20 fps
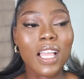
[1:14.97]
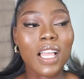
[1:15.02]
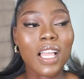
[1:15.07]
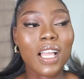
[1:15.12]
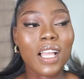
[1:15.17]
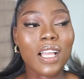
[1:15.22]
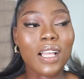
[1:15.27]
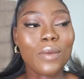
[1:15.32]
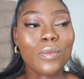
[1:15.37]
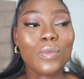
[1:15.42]

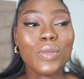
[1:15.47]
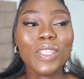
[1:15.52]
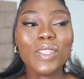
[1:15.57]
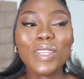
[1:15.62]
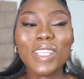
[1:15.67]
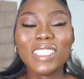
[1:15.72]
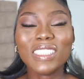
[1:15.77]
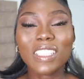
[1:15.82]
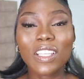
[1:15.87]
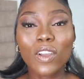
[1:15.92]
um, we
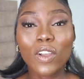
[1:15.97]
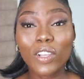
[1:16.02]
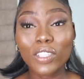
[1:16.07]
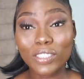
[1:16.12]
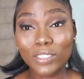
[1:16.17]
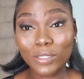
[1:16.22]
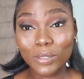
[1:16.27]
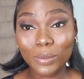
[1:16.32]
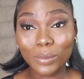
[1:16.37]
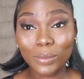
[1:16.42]
know it's a
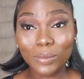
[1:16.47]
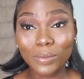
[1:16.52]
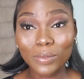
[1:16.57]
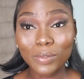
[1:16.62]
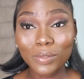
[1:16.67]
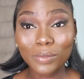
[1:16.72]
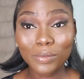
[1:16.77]
hustle,